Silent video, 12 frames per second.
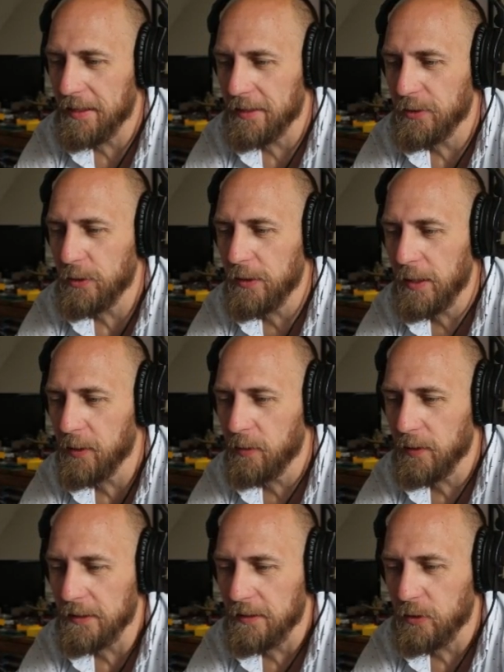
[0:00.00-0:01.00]
the 2W
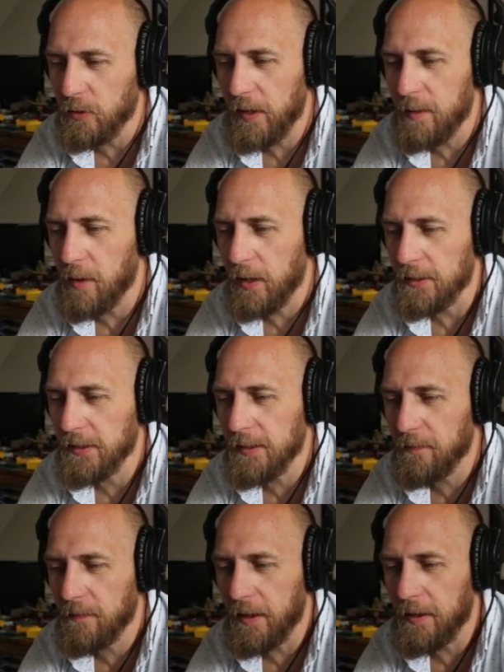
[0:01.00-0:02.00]
was the trademark
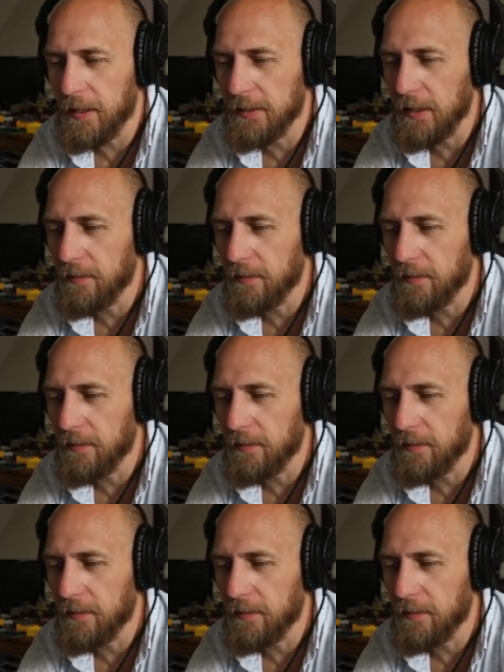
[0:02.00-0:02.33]
subvariant